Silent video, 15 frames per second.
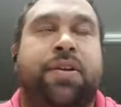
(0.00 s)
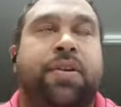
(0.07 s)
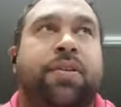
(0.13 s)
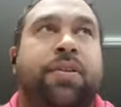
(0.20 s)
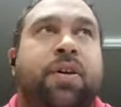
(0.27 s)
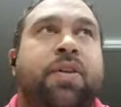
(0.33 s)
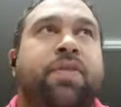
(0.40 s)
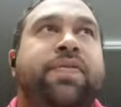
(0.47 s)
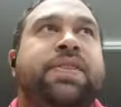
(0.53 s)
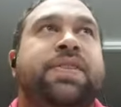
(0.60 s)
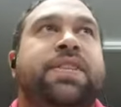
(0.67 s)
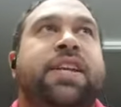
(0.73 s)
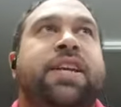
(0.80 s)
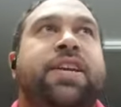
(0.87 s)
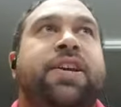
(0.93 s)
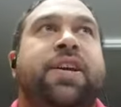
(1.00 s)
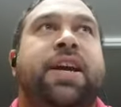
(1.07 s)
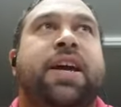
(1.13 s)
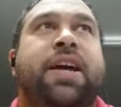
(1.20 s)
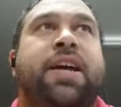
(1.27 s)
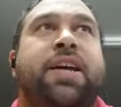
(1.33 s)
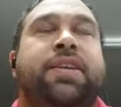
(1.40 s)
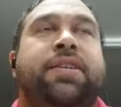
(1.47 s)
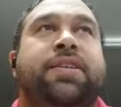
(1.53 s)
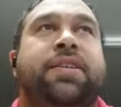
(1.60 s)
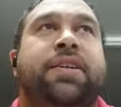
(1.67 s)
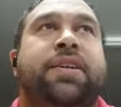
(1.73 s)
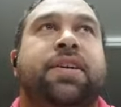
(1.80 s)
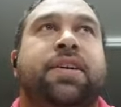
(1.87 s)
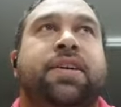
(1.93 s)
Obviously you can't
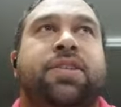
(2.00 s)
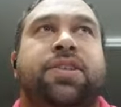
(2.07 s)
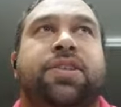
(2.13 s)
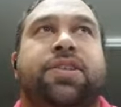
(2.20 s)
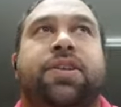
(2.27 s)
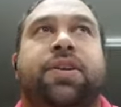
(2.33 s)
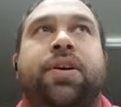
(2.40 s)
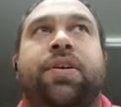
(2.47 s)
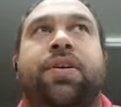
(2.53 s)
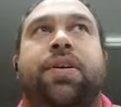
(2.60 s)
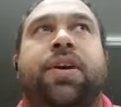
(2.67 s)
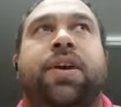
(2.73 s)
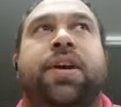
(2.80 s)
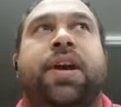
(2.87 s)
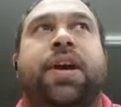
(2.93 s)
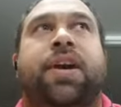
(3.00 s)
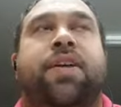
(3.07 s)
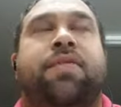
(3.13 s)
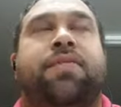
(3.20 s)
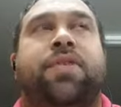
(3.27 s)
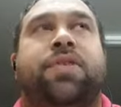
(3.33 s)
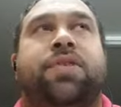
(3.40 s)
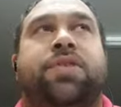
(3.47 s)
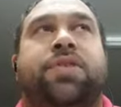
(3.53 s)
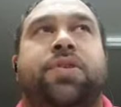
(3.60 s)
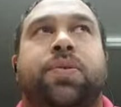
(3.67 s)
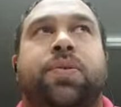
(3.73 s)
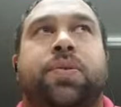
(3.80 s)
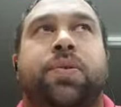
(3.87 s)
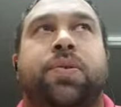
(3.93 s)
just go, okay, I've got a
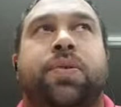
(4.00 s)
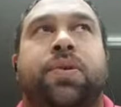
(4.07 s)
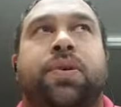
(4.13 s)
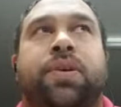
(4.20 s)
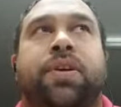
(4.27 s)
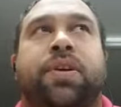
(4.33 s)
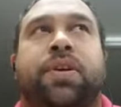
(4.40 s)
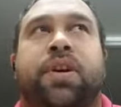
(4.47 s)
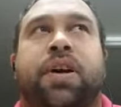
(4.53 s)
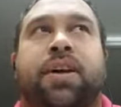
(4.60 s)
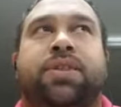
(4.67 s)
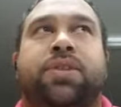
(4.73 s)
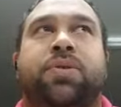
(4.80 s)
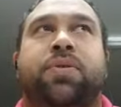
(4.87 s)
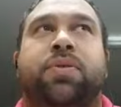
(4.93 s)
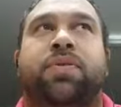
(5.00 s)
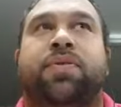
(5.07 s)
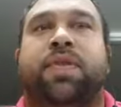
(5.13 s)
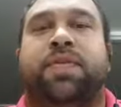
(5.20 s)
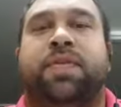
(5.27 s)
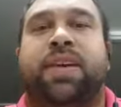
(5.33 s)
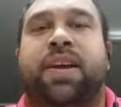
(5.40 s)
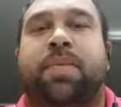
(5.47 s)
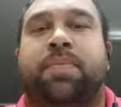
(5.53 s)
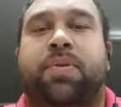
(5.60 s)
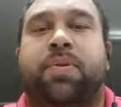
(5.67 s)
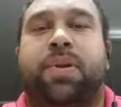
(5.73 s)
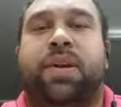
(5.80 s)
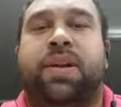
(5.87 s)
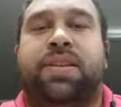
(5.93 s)
score, I scored 15
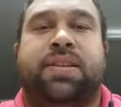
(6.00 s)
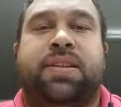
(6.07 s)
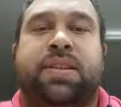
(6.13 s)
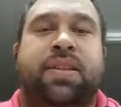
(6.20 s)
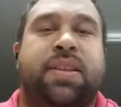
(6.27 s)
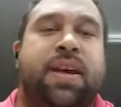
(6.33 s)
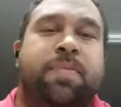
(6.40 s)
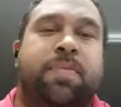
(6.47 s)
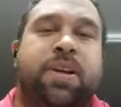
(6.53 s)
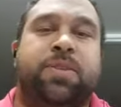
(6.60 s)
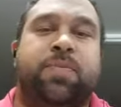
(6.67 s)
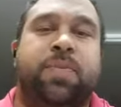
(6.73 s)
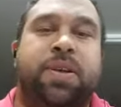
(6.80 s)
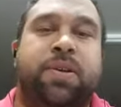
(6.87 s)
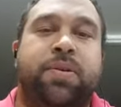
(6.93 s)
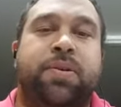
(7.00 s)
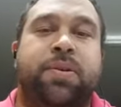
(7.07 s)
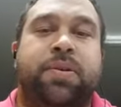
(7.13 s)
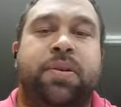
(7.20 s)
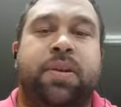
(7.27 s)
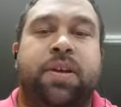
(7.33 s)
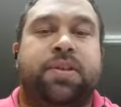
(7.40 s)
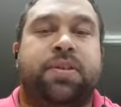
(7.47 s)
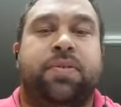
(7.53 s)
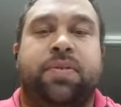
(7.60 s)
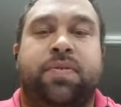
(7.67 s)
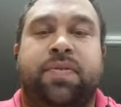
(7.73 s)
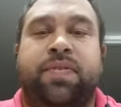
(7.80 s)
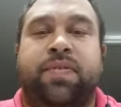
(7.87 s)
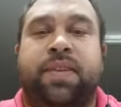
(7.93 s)
points, that must be good, I scored
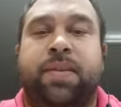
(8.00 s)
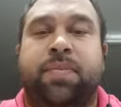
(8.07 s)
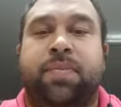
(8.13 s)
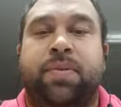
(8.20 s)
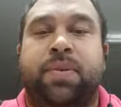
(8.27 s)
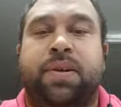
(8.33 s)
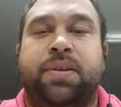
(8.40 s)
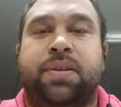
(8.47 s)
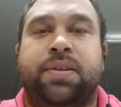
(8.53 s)
15 points.